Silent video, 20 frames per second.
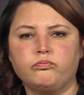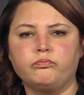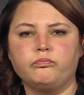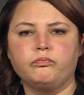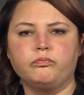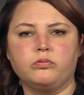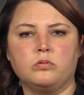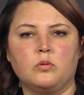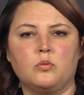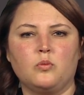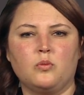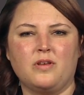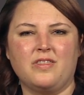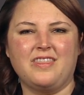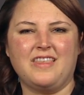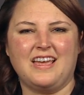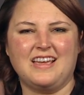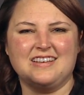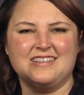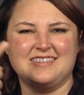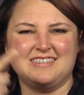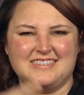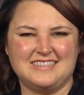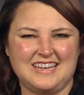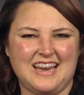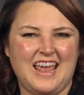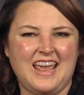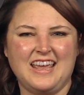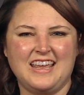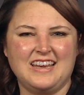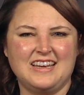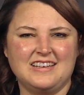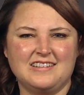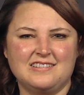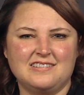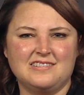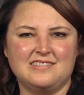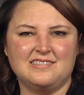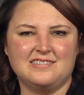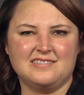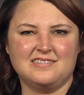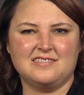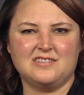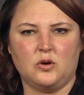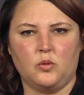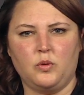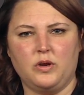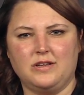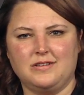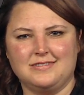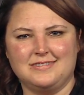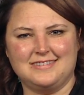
And it'll be far more meaningful if you can